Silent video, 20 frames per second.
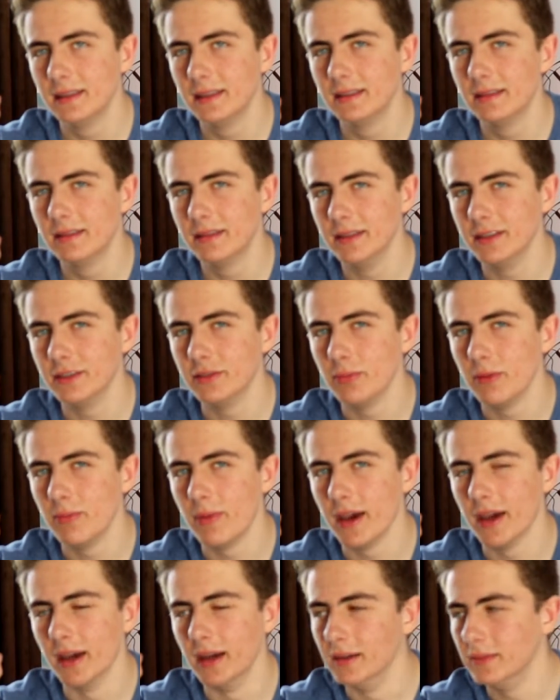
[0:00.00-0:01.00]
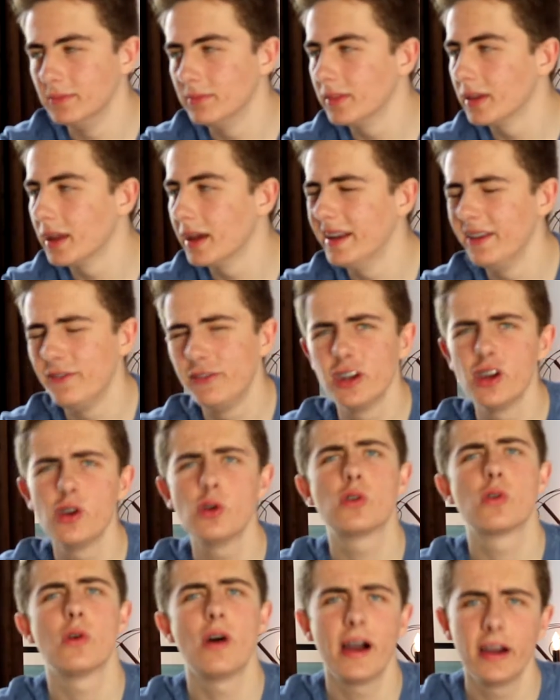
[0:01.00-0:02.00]
things would be better. And if you
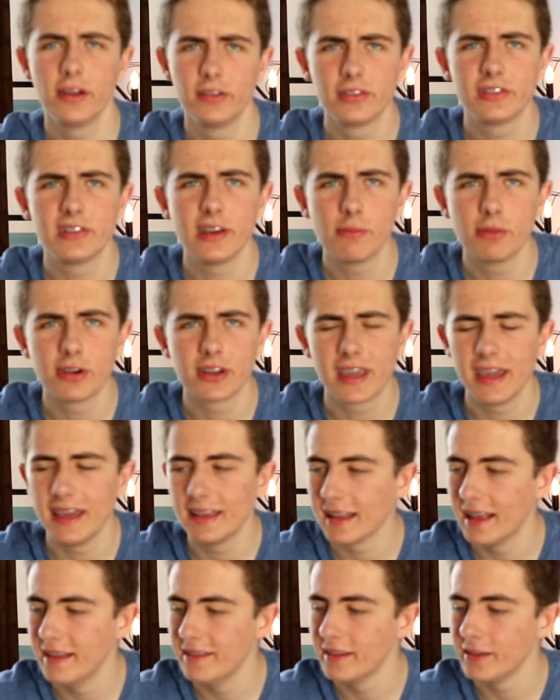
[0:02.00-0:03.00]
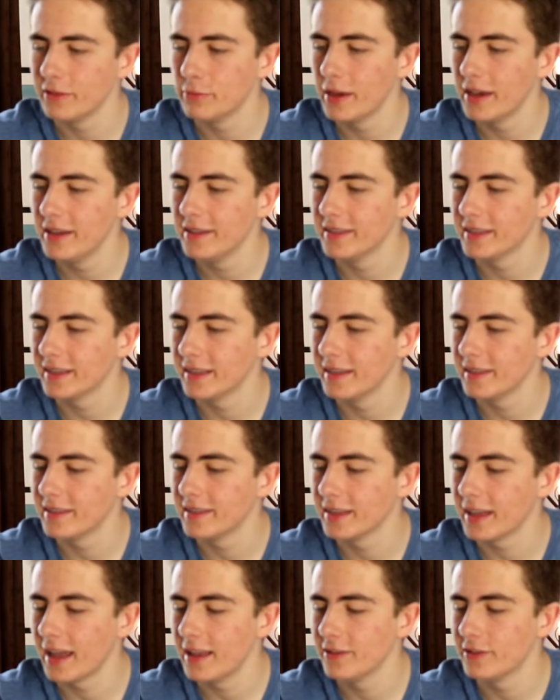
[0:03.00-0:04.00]
don't quite understand what a kit lens is, basically it's
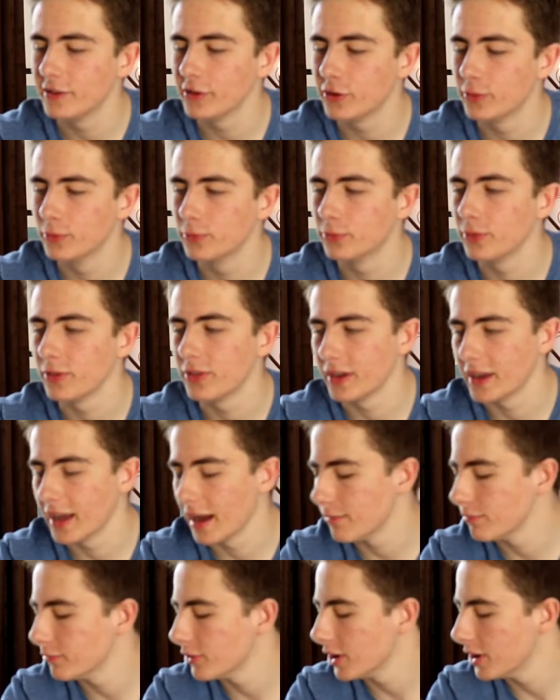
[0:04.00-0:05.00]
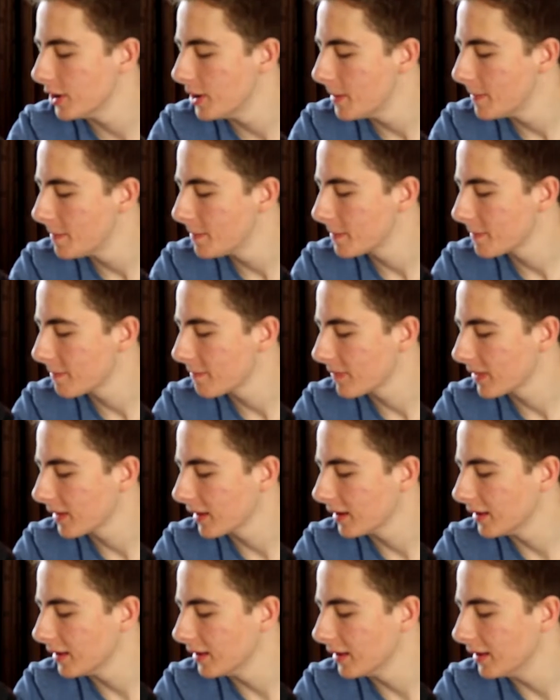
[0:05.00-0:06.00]
the lens that comes with the camera.
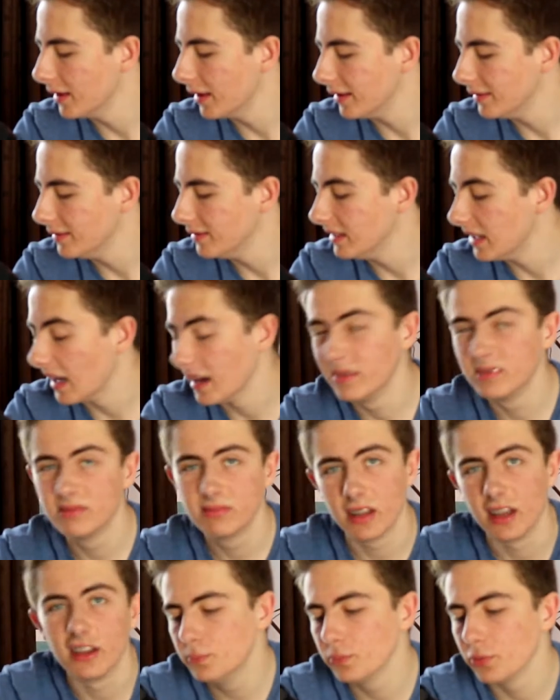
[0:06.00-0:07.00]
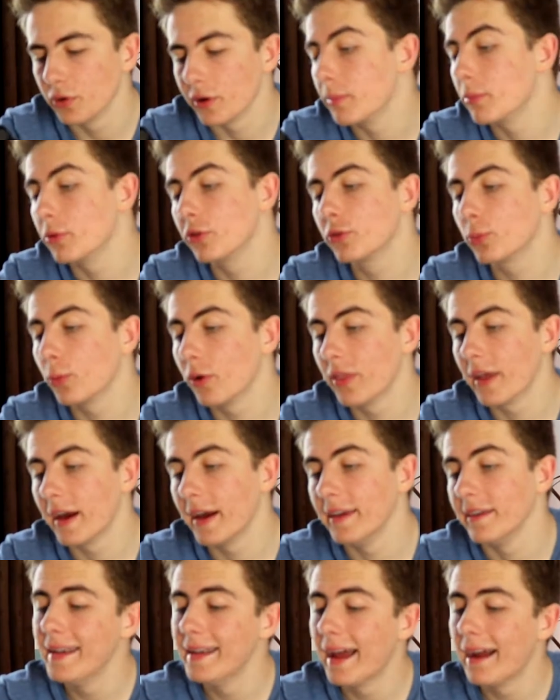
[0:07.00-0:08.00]
Yeah, that's pretty much what
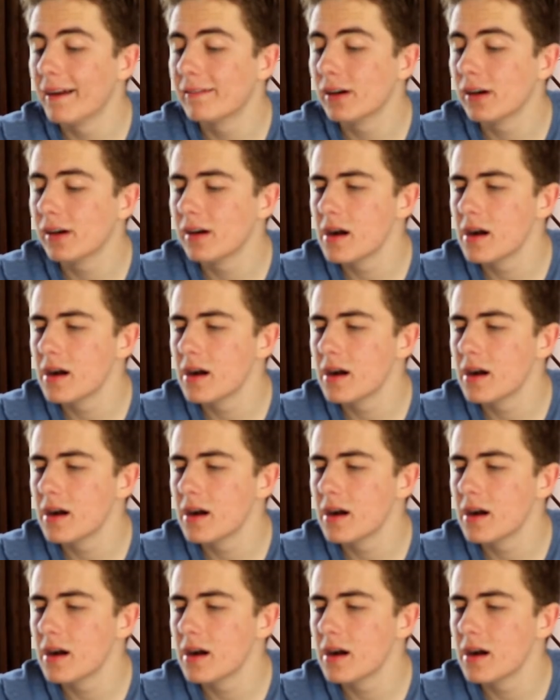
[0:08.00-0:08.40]
that is. Now,